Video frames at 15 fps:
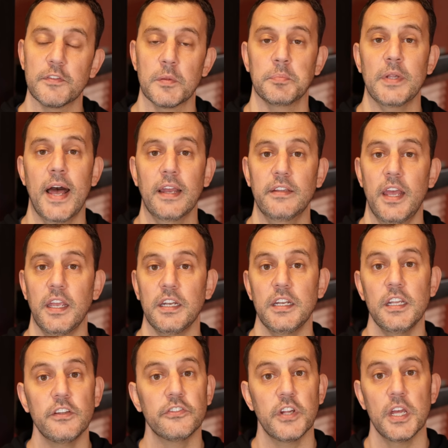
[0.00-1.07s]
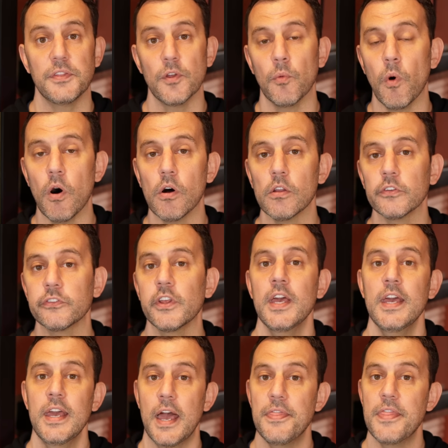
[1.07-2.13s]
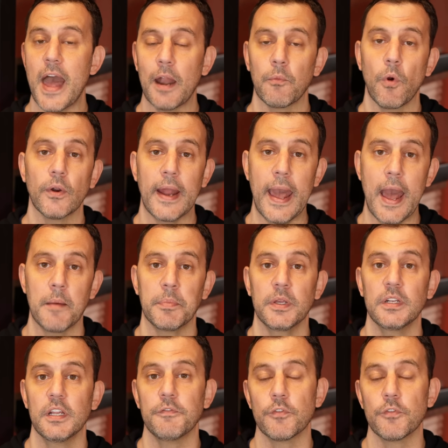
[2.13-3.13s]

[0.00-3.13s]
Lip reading: of the black tank needs to hit the walls, and that won't happen